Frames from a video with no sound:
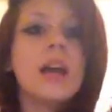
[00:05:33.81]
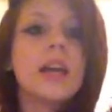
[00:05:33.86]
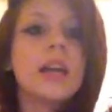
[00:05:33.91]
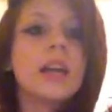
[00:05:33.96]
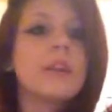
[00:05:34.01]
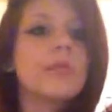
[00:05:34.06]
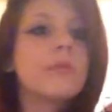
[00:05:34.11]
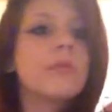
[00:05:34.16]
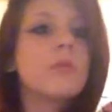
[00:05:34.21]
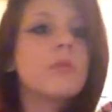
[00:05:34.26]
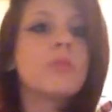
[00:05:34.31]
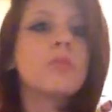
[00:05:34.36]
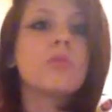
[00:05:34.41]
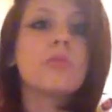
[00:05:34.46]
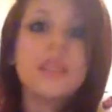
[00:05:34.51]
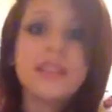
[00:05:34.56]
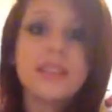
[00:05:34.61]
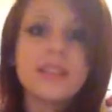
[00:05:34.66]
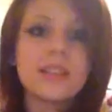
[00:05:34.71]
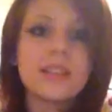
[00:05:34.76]
Give them
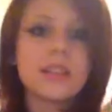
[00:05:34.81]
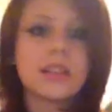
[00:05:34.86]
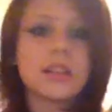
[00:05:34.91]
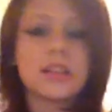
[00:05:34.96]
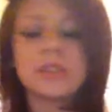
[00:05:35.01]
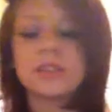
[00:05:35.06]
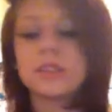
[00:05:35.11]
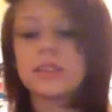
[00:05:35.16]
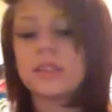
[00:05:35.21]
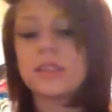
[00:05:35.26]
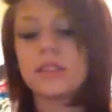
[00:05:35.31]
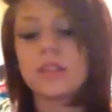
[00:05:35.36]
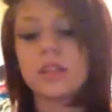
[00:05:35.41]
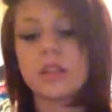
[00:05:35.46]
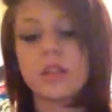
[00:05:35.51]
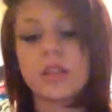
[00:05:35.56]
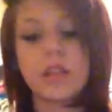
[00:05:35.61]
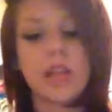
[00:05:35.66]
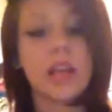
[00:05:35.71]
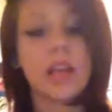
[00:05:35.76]
reasons,
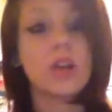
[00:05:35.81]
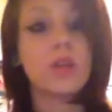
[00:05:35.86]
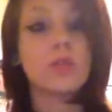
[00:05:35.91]
like